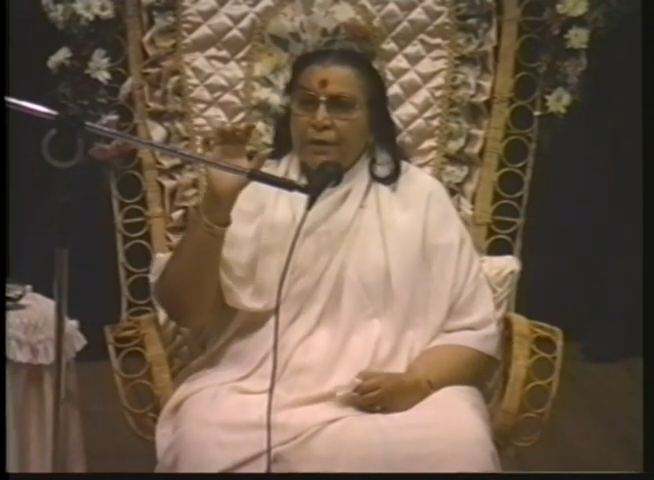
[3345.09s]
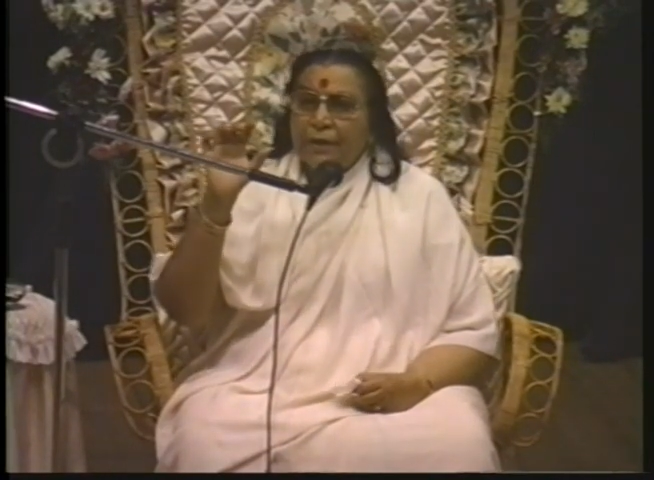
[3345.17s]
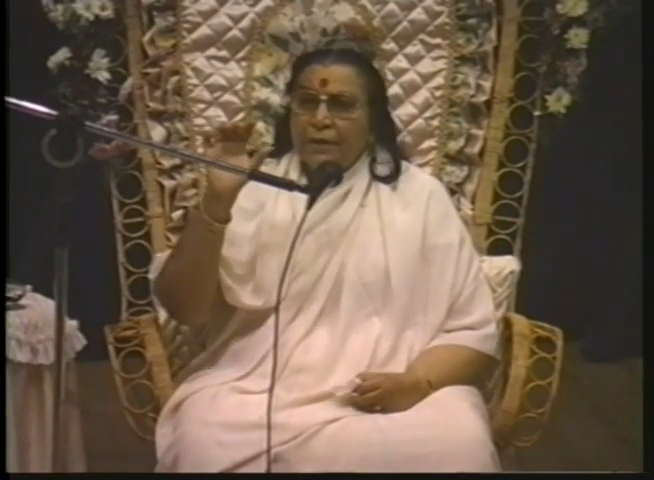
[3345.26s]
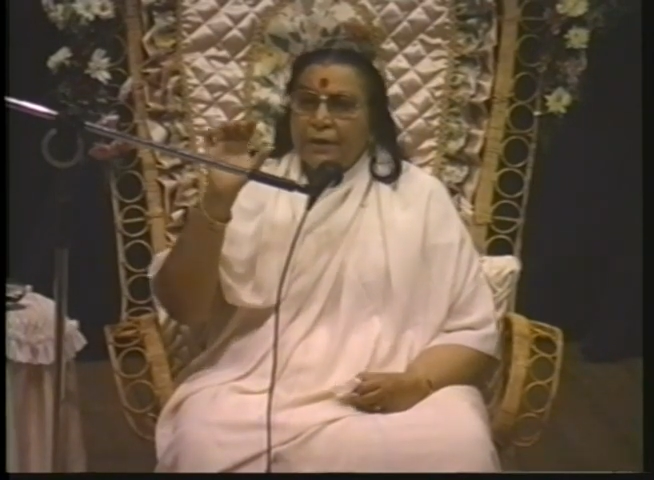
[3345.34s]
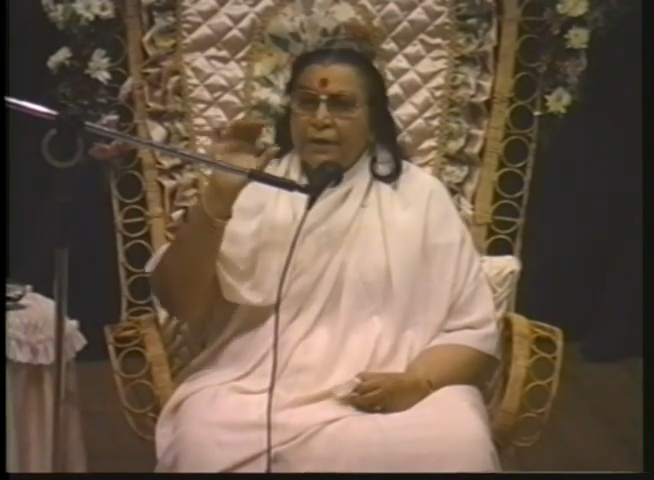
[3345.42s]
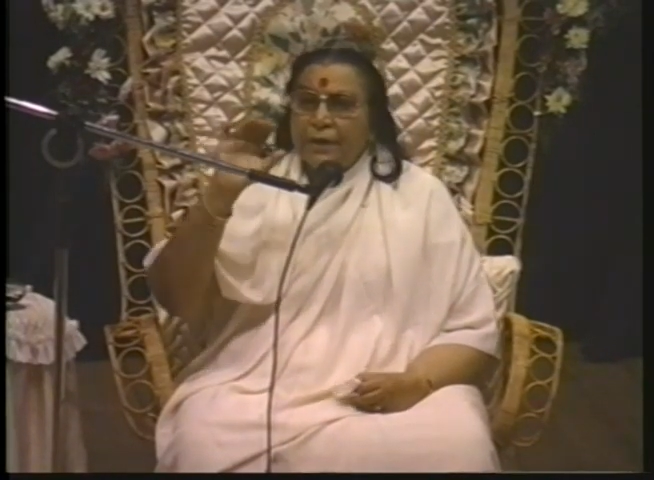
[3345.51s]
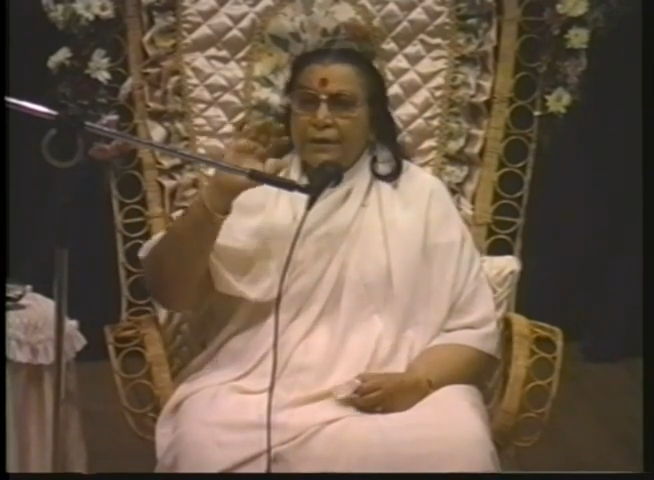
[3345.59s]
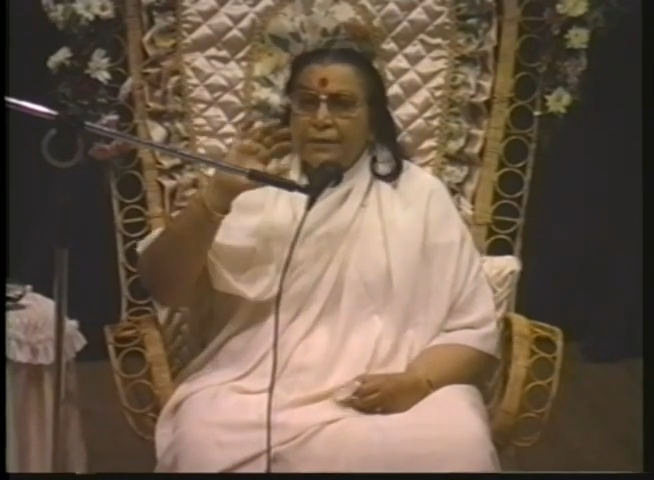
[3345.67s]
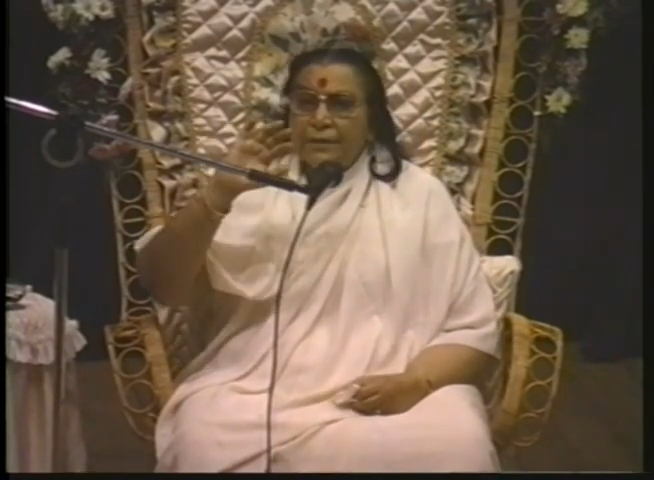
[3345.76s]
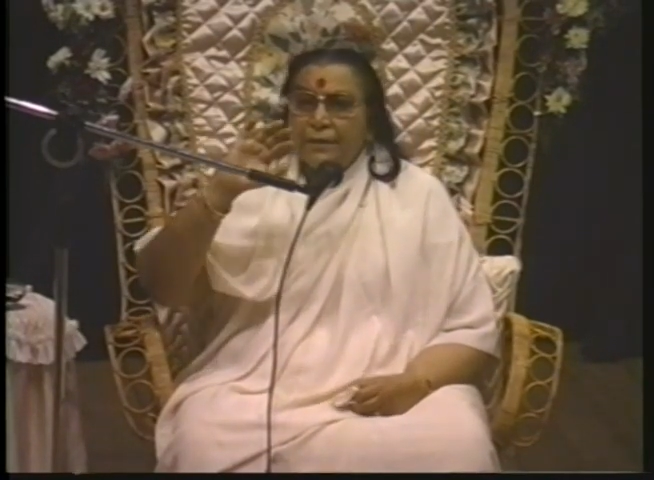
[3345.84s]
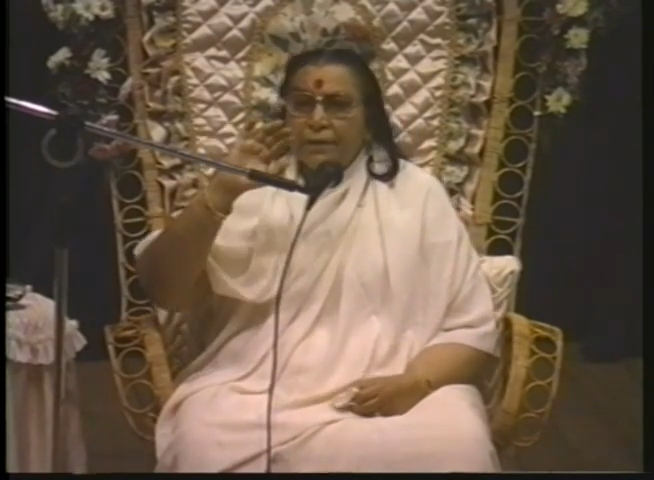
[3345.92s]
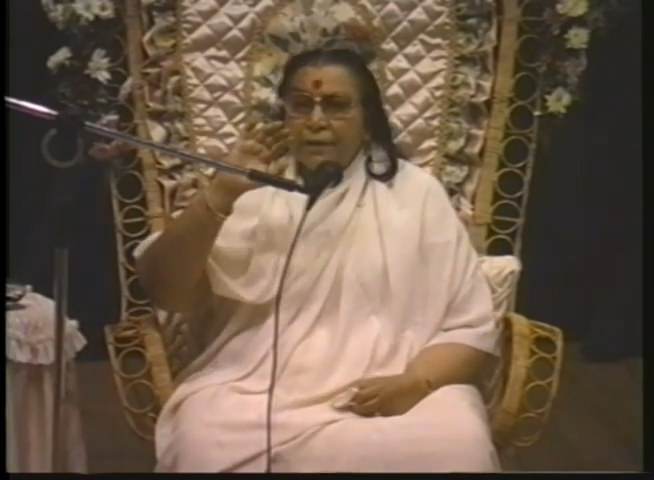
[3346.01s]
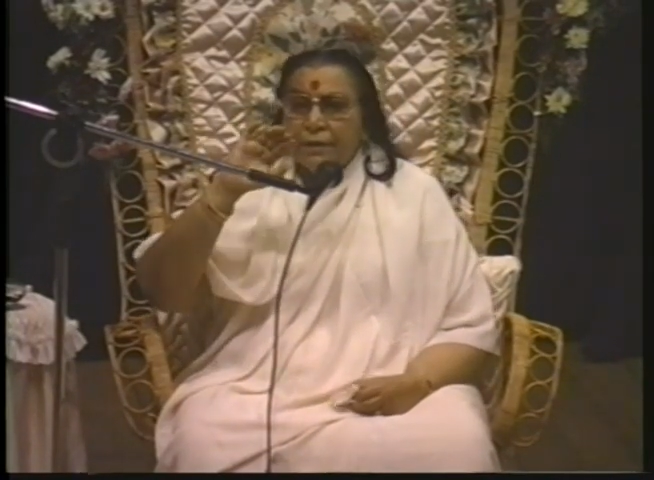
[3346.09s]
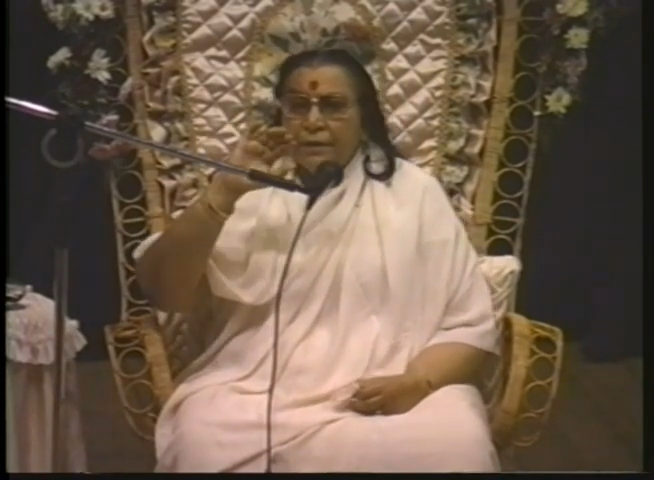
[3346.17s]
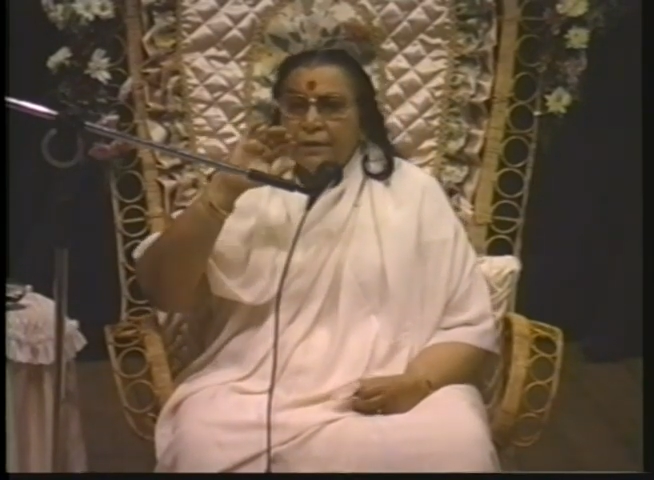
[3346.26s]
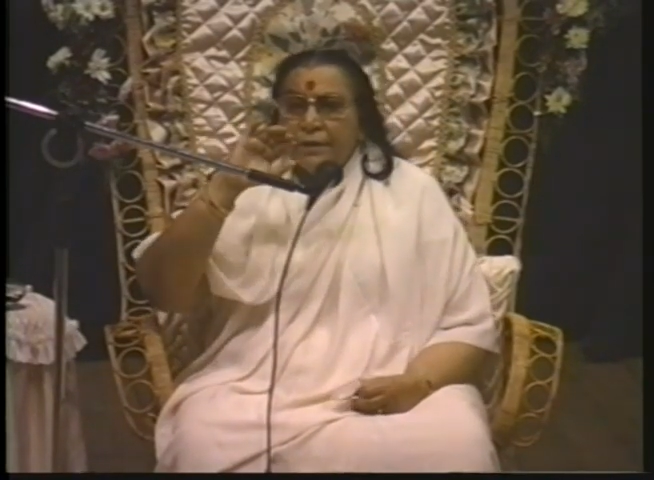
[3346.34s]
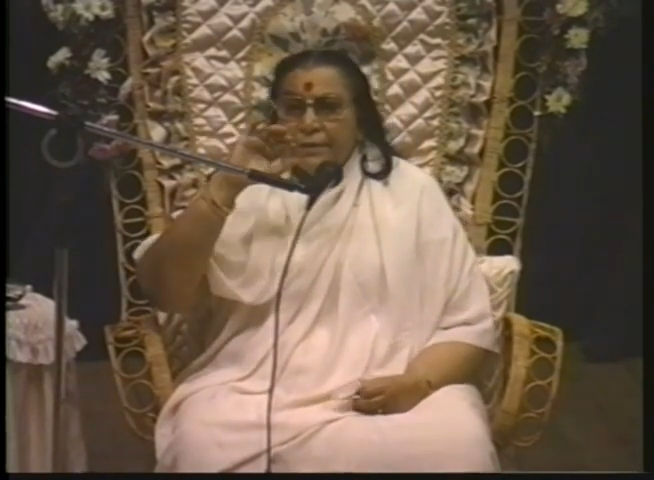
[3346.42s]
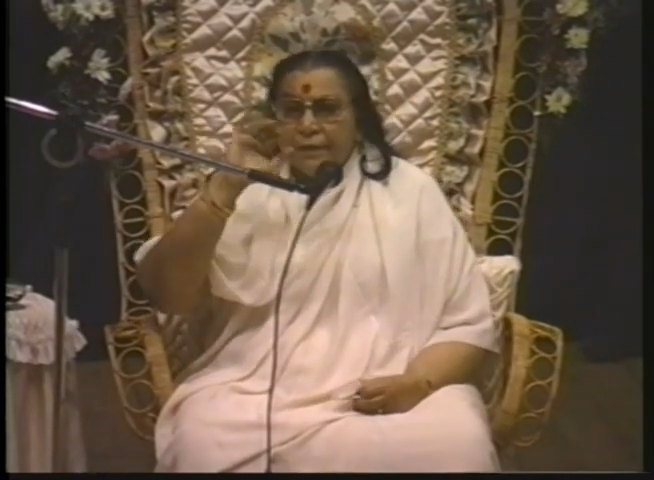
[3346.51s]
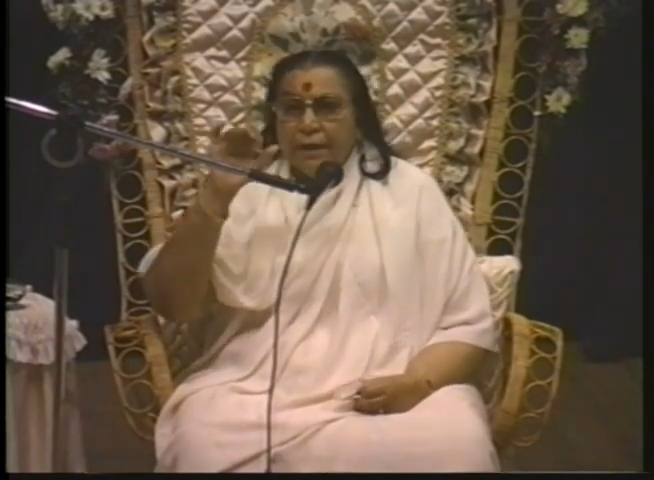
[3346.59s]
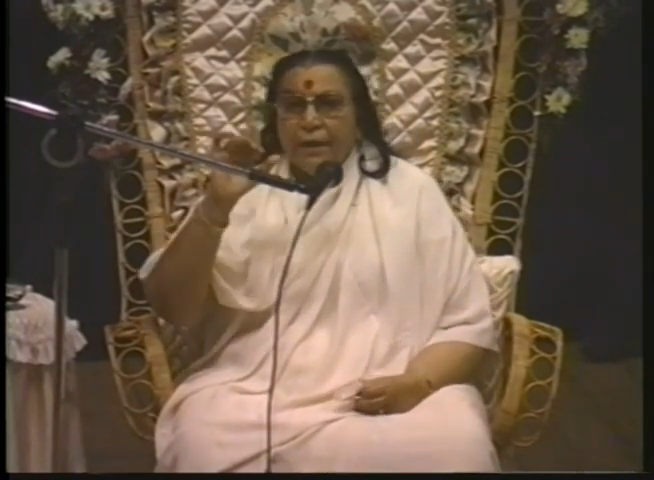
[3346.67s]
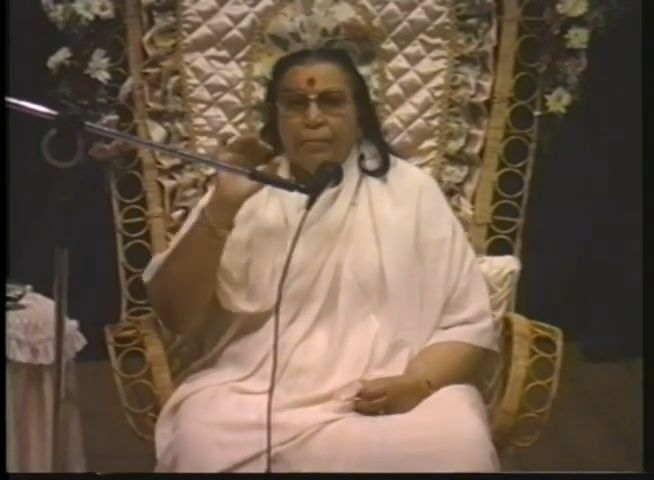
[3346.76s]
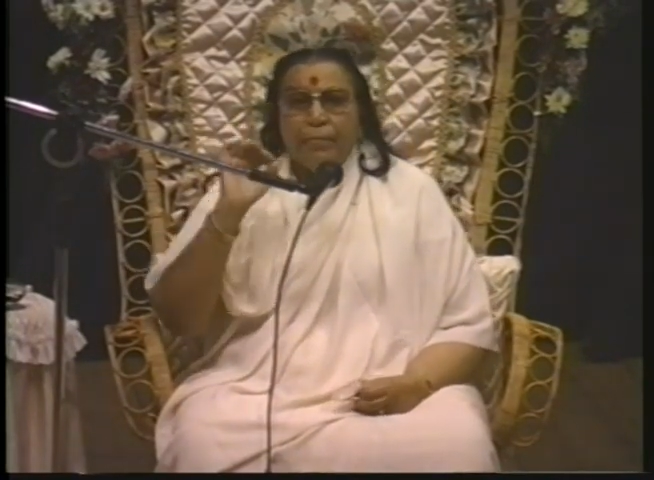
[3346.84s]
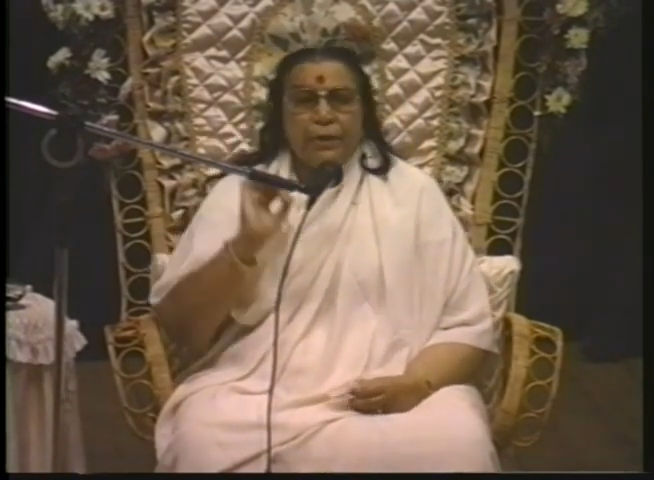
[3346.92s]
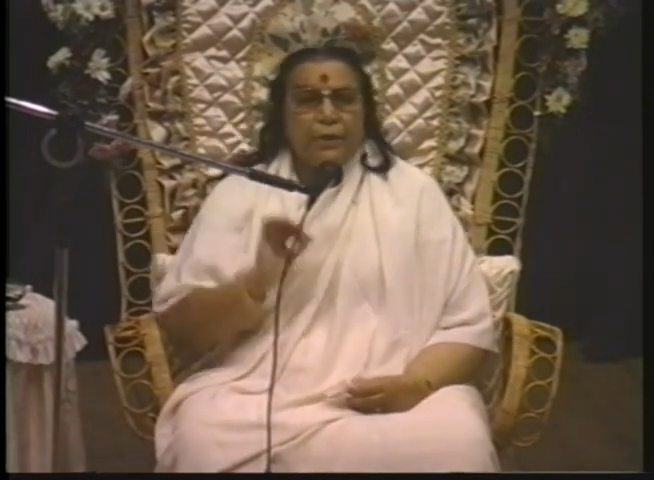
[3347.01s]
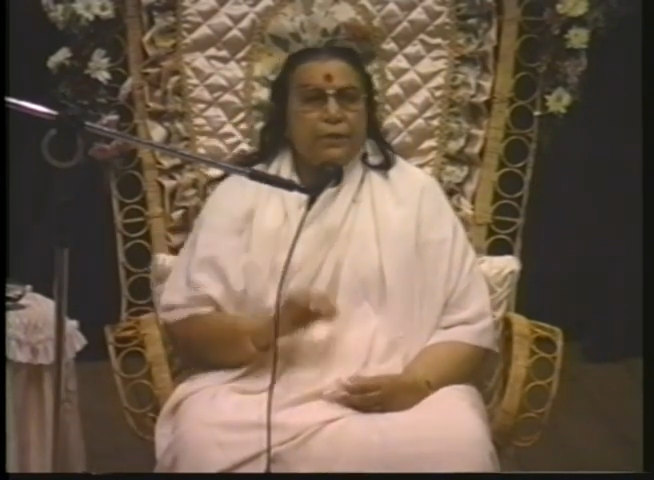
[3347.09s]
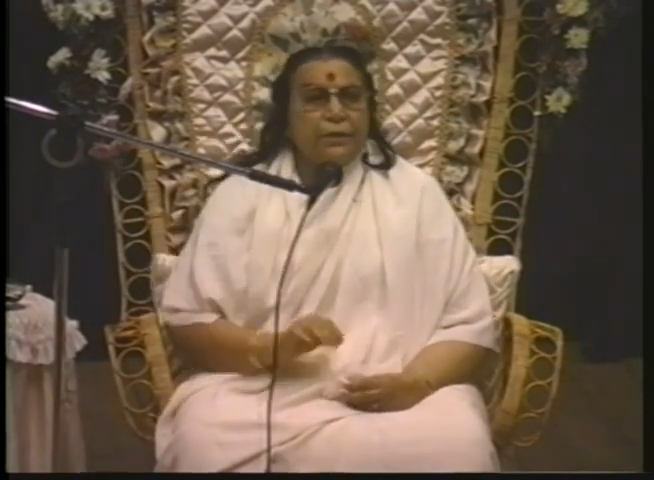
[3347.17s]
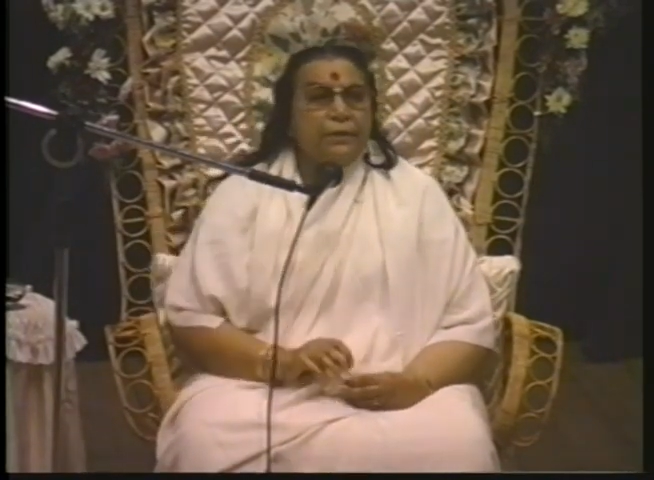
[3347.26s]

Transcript: It has a second birth.